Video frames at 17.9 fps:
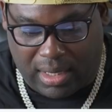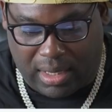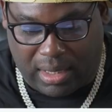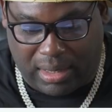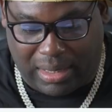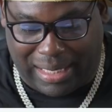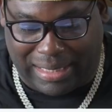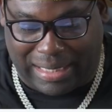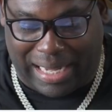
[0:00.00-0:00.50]

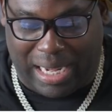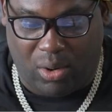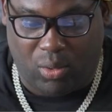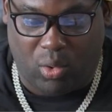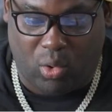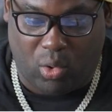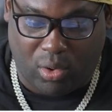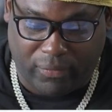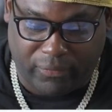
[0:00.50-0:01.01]
Like, how
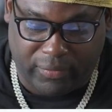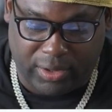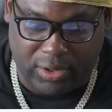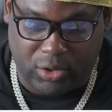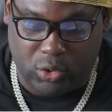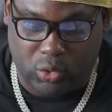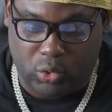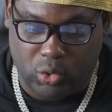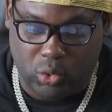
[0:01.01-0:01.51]
often
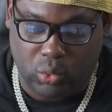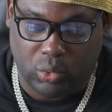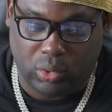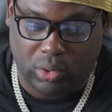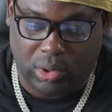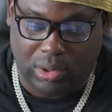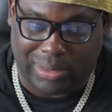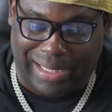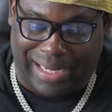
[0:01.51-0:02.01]
do you
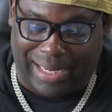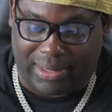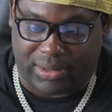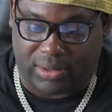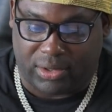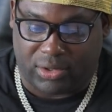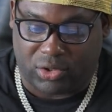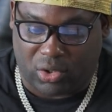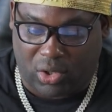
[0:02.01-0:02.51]
look at
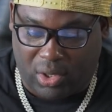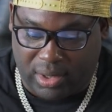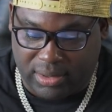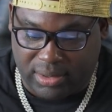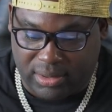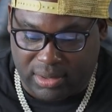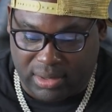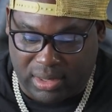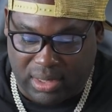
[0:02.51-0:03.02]
the
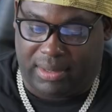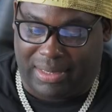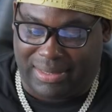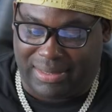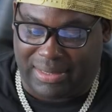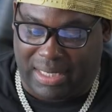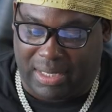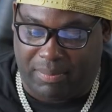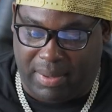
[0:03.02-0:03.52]
charts and
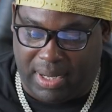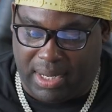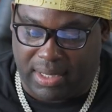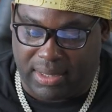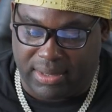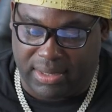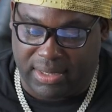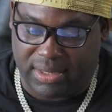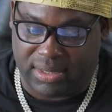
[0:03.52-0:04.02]
say,
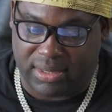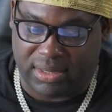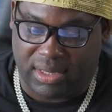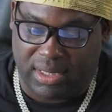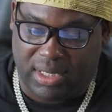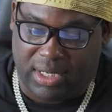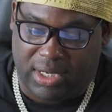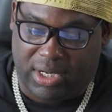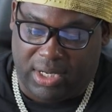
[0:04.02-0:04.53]
man, this
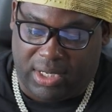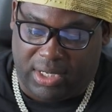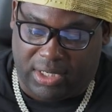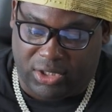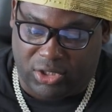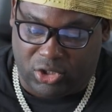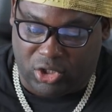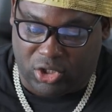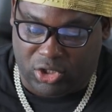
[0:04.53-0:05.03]

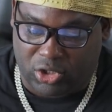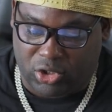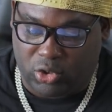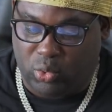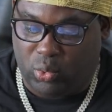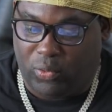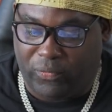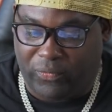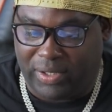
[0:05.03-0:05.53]
is just
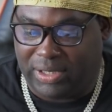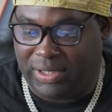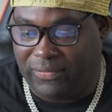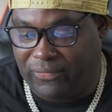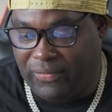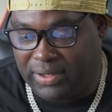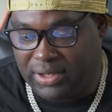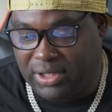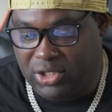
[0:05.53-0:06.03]

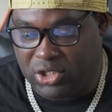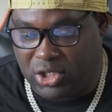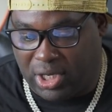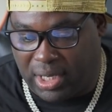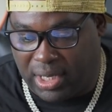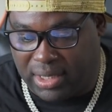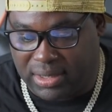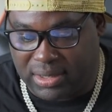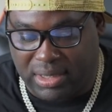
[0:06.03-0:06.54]
250-50
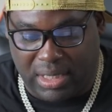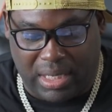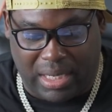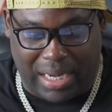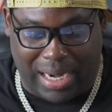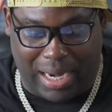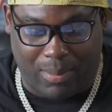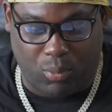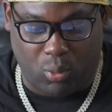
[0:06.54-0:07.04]
chance
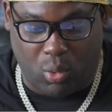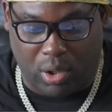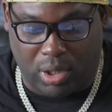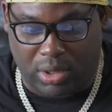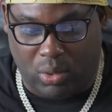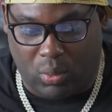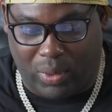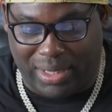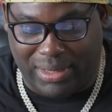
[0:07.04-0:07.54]
I'm walking
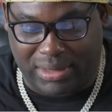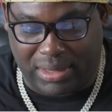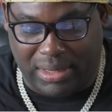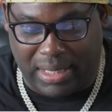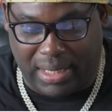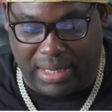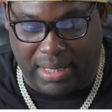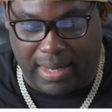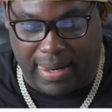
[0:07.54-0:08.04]
away
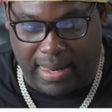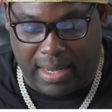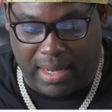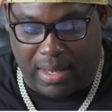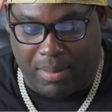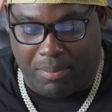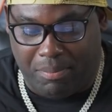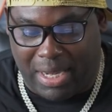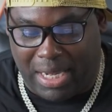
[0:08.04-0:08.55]
today.
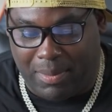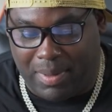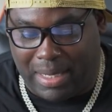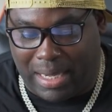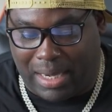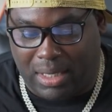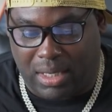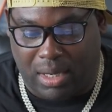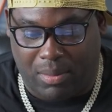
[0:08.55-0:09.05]
Maybe
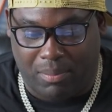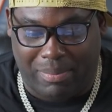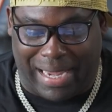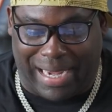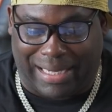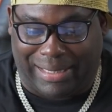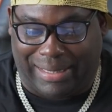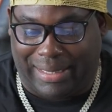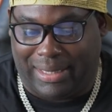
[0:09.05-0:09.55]
I'll come
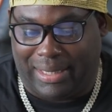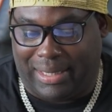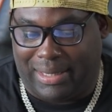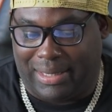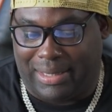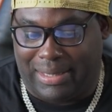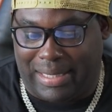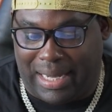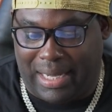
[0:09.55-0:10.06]
back later in
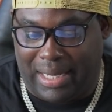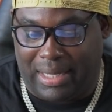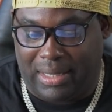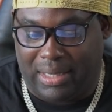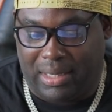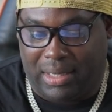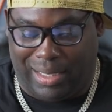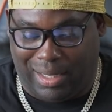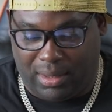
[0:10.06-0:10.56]
the
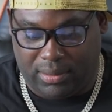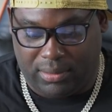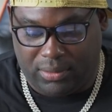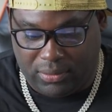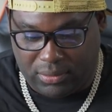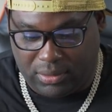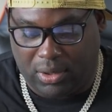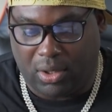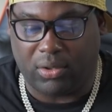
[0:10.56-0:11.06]
day. How
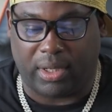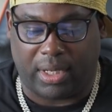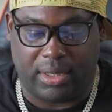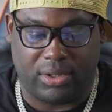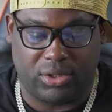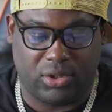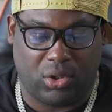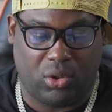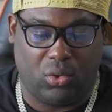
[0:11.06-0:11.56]
usually? Okay,
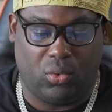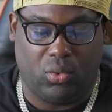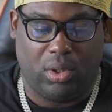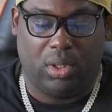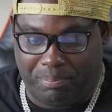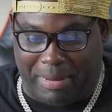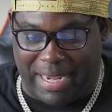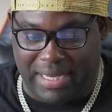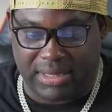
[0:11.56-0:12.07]
so
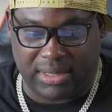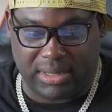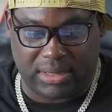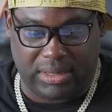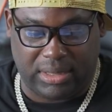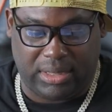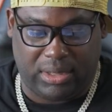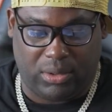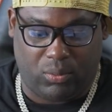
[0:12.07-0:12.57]

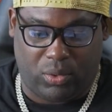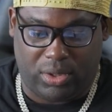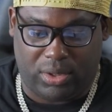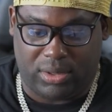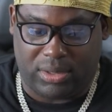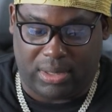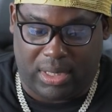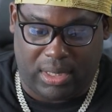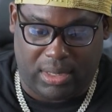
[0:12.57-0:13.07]
basically what you're
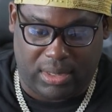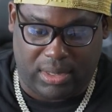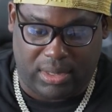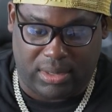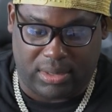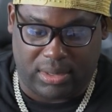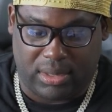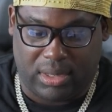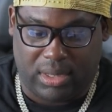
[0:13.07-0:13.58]
saying
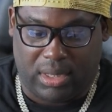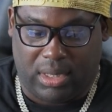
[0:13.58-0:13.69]
is,